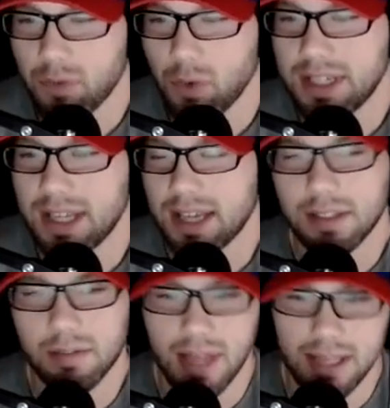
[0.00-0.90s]
We
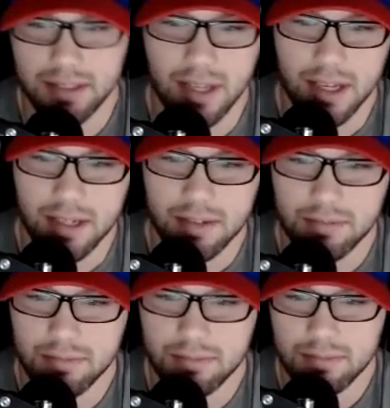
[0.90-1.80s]
texted him last night.
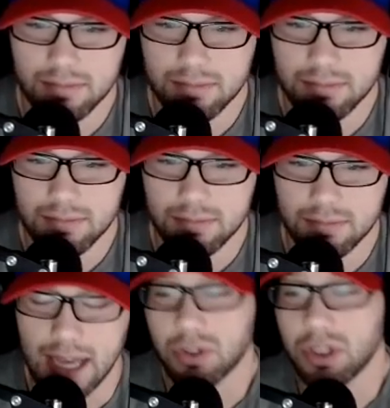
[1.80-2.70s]

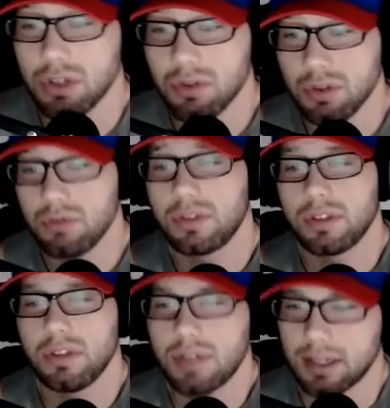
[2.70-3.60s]
Actually, you
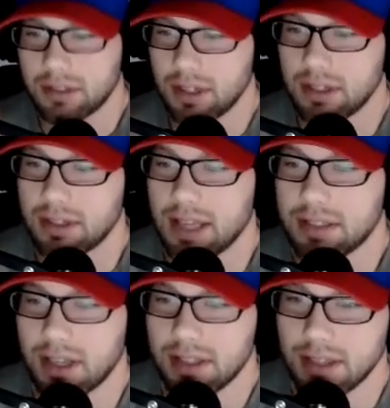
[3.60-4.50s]
texted us
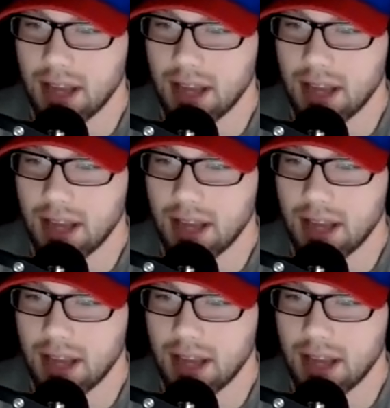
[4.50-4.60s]
last night, said,